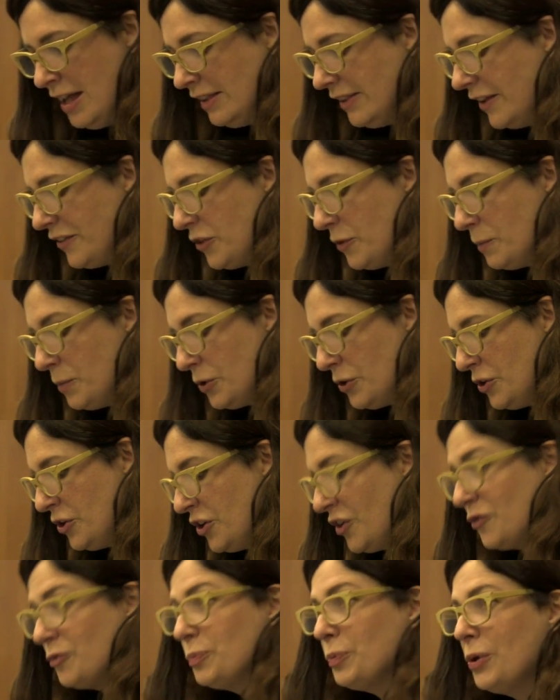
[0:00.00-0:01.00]
Like the
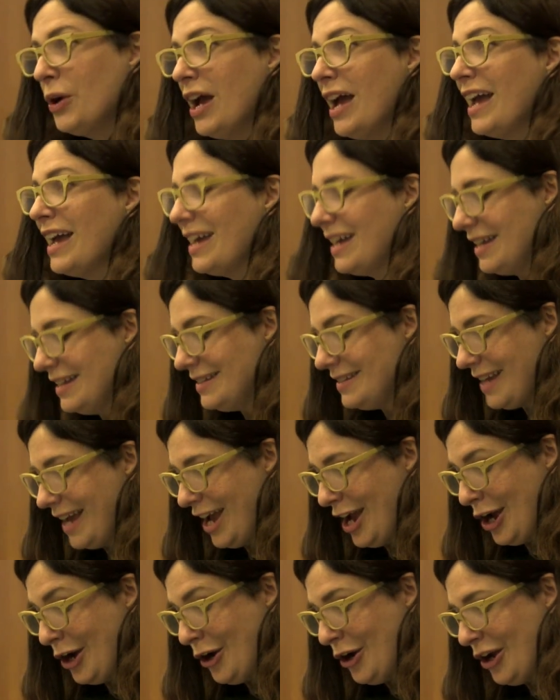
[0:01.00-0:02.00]
bird of prey, it's
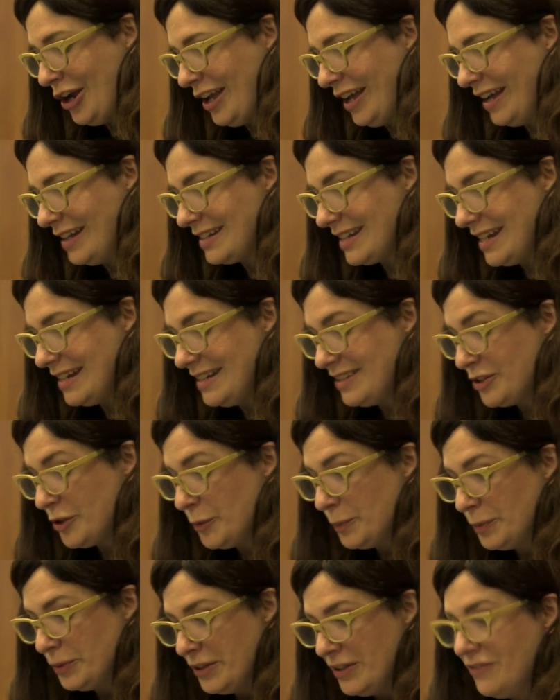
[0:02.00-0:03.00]
arrogant. It is
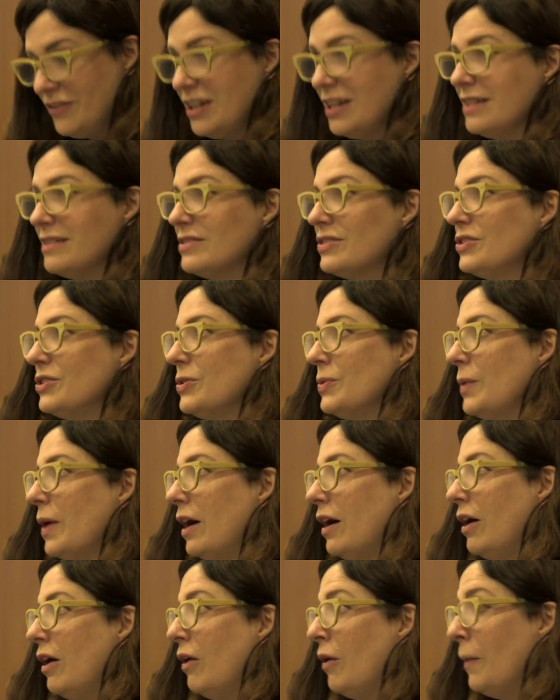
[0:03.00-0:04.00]
oblivious to
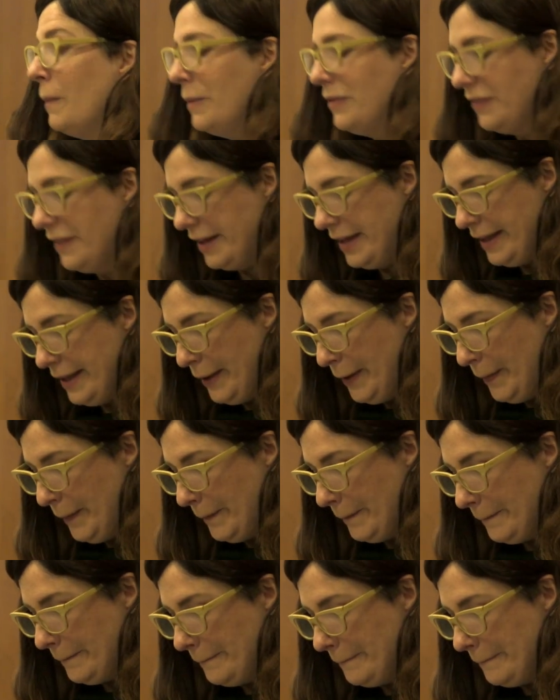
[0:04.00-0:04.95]
all but the kill.